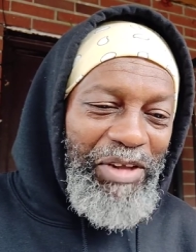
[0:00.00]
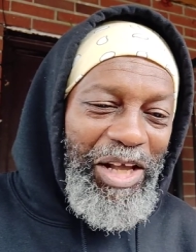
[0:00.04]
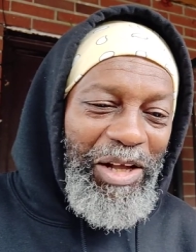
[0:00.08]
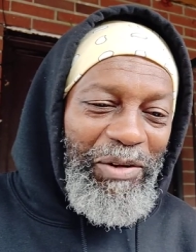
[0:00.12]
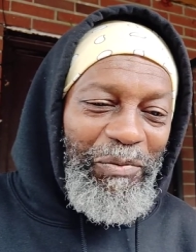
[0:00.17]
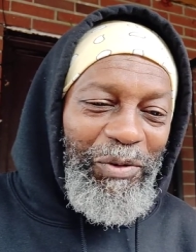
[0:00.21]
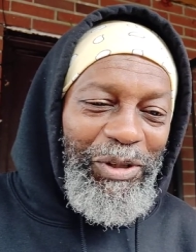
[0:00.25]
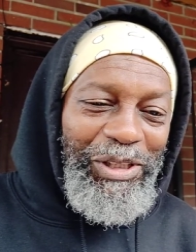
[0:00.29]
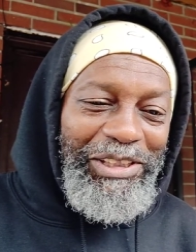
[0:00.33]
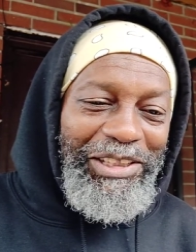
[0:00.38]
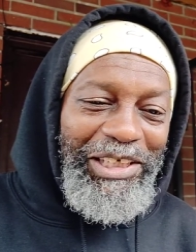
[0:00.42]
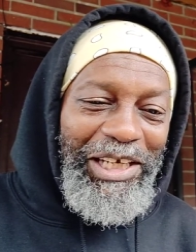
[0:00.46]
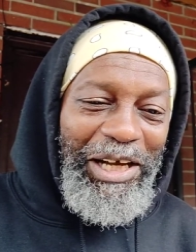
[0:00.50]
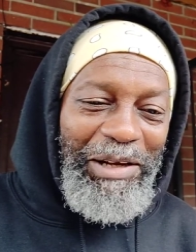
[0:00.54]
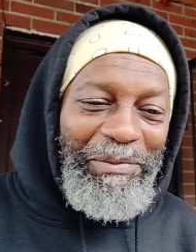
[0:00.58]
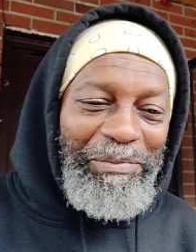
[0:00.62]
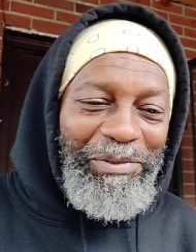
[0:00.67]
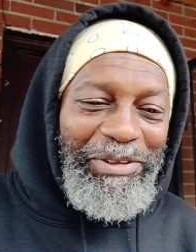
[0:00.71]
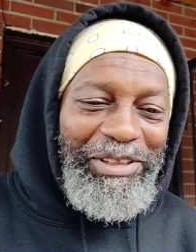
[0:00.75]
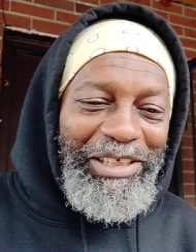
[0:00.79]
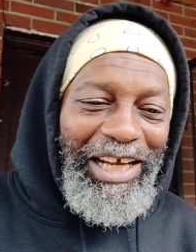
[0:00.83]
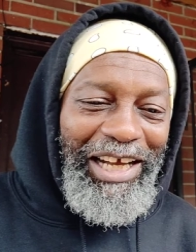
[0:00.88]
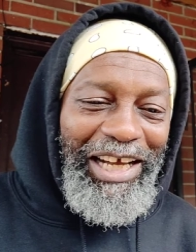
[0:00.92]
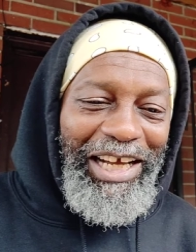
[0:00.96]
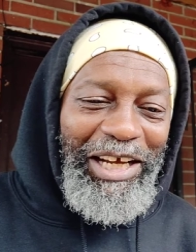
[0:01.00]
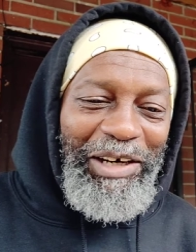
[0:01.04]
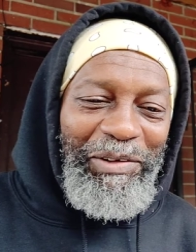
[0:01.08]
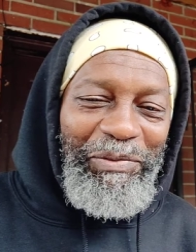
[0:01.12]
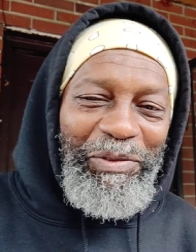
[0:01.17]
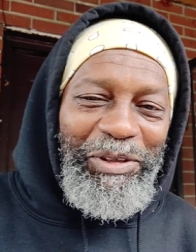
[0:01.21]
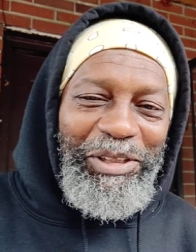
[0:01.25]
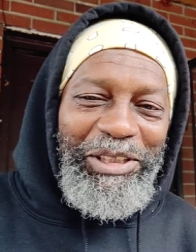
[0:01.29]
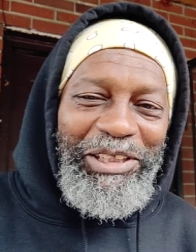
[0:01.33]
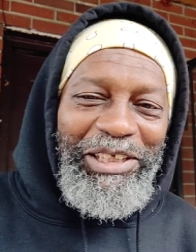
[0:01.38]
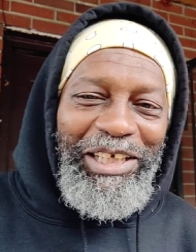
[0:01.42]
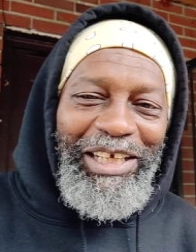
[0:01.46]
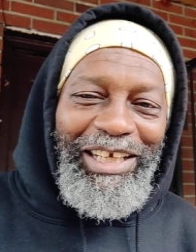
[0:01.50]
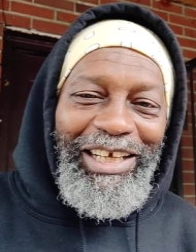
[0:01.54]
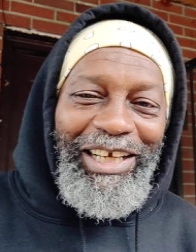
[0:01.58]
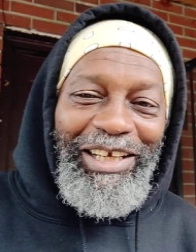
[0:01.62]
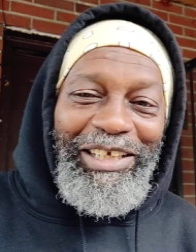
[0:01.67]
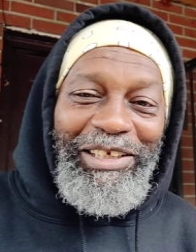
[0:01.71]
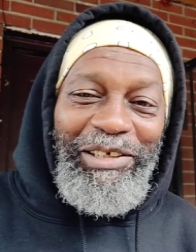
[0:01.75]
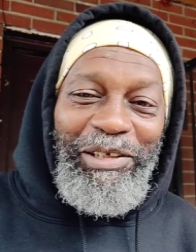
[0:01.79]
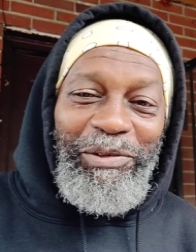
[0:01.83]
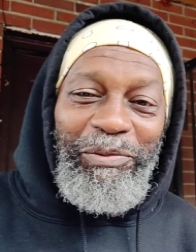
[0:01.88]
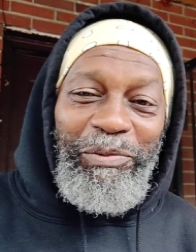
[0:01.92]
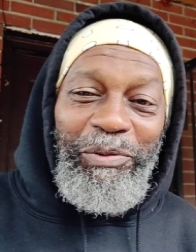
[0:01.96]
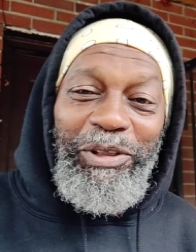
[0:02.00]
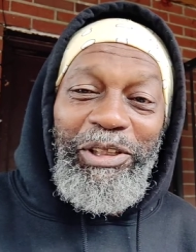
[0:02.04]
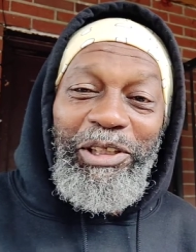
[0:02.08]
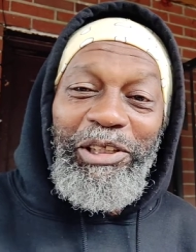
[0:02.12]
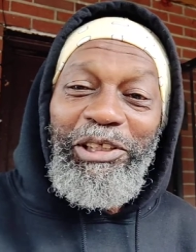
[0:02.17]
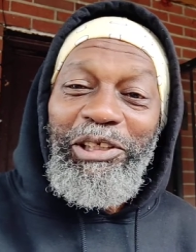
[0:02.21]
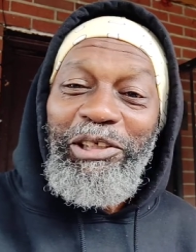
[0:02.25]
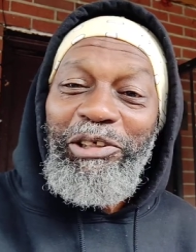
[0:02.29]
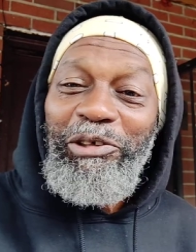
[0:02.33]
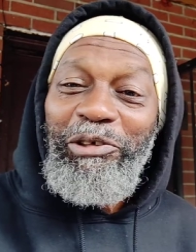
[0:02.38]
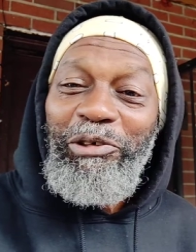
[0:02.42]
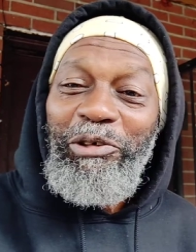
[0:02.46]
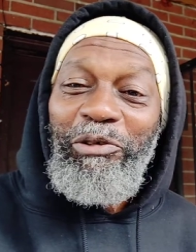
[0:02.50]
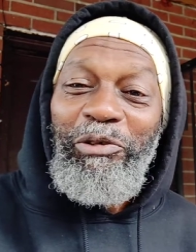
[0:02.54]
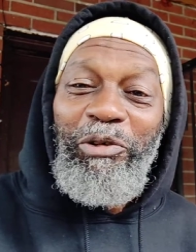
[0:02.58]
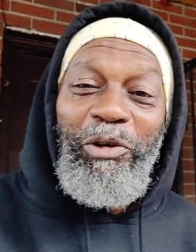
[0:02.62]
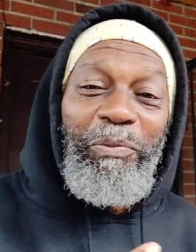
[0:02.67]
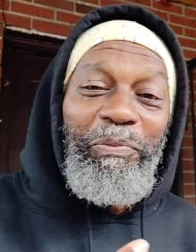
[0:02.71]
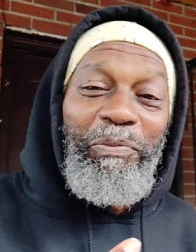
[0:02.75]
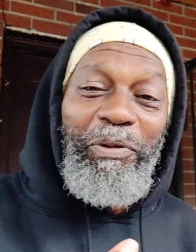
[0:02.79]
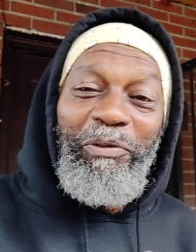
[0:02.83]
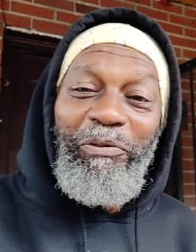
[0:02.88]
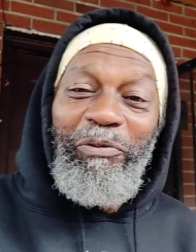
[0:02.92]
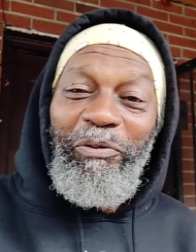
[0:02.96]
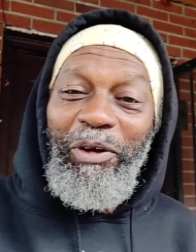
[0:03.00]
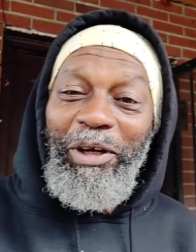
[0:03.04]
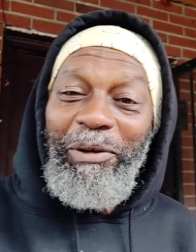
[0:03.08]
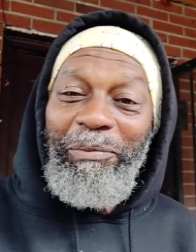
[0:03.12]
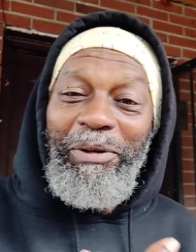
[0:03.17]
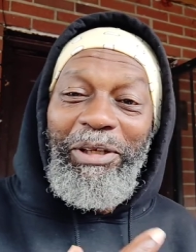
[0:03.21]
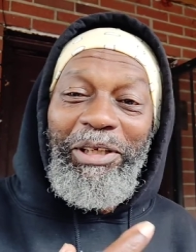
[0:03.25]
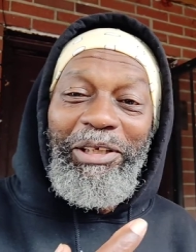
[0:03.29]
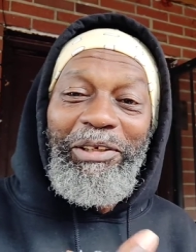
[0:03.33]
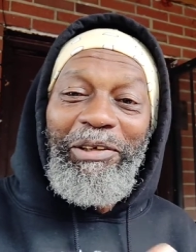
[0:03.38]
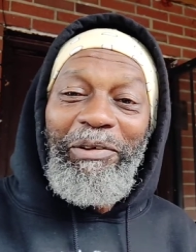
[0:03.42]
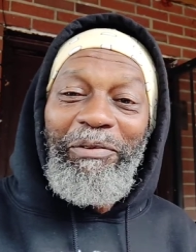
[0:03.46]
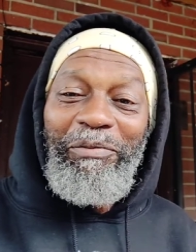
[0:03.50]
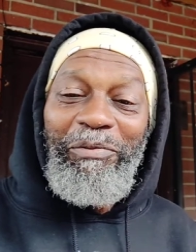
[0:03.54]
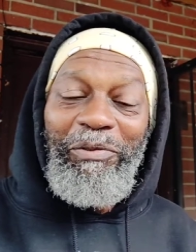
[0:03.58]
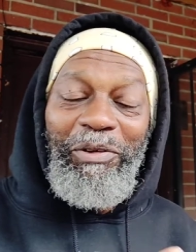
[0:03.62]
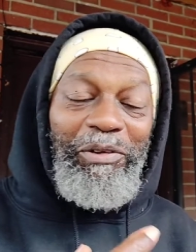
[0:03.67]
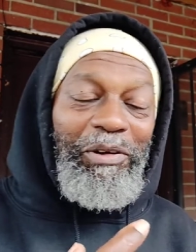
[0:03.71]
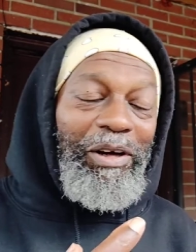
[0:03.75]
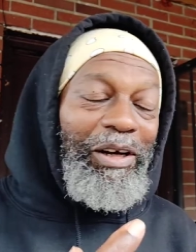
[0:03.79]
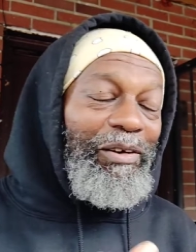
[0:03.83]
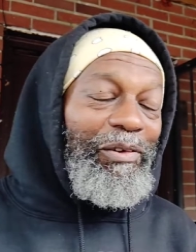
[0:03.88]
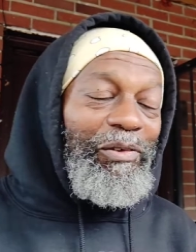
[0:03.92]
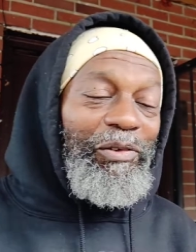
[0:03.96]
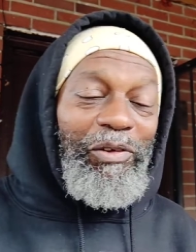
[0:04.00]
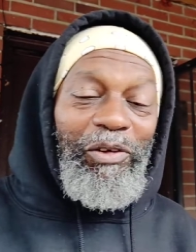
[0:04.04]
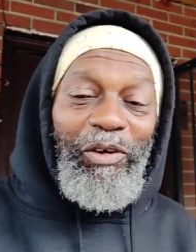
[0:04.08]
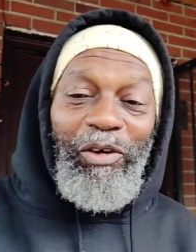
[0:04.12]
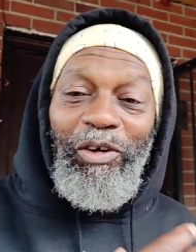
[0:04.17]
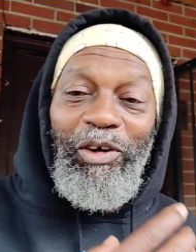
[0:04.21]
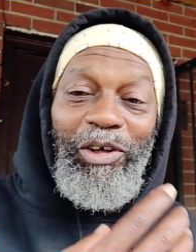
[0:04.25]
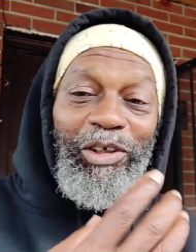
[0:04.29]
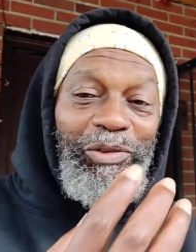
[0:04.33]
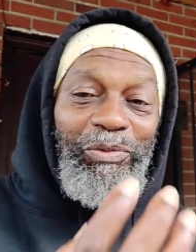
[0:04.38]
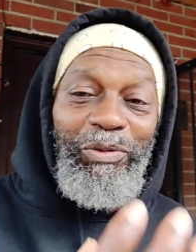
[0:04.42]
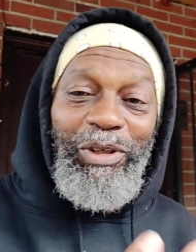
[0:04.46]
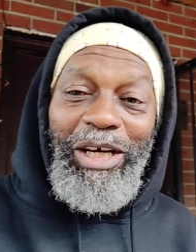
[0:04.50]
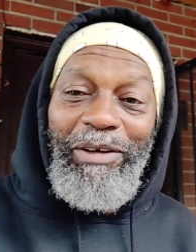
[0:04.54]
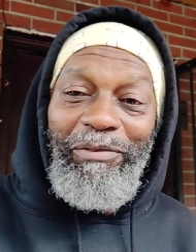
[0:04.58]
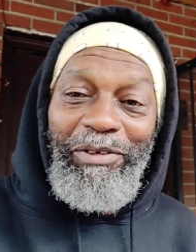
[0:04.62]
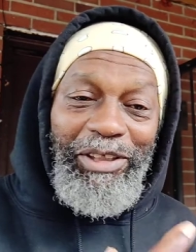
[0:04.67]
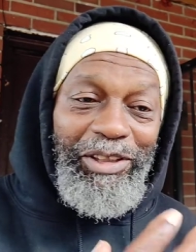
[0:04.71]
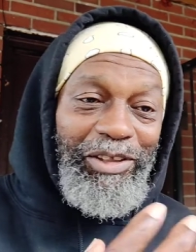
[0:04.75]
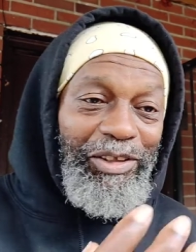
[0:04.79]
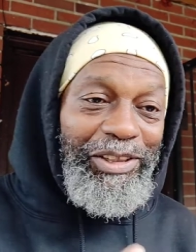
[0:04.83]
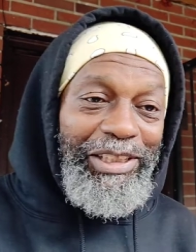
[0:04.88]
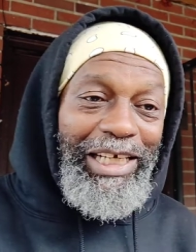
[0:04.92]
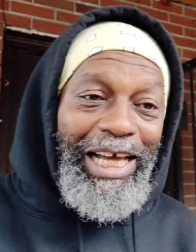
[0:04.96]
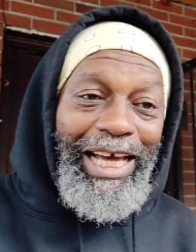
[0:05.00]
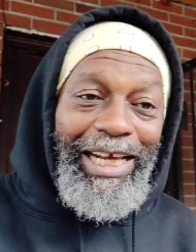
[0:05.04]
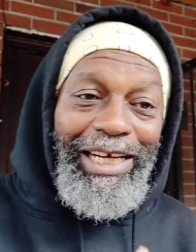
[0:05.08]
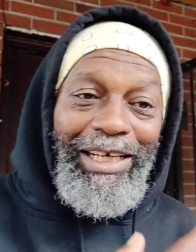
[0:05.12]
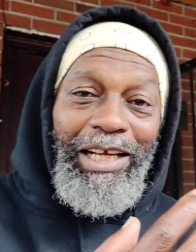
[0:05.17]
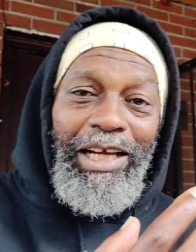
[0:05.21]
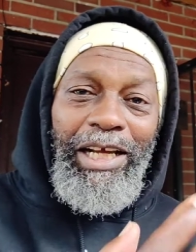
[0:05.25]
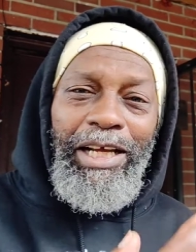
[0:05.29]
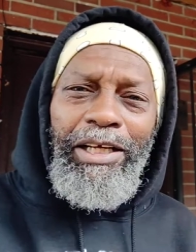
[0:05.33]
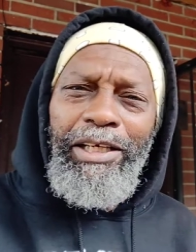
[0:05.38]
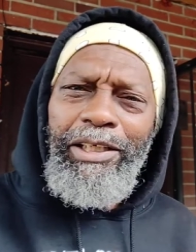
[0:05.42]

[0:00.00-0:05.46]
at one time, Diane was just with this little group of women, or, oh, or girls, whatever it's called. Hattie.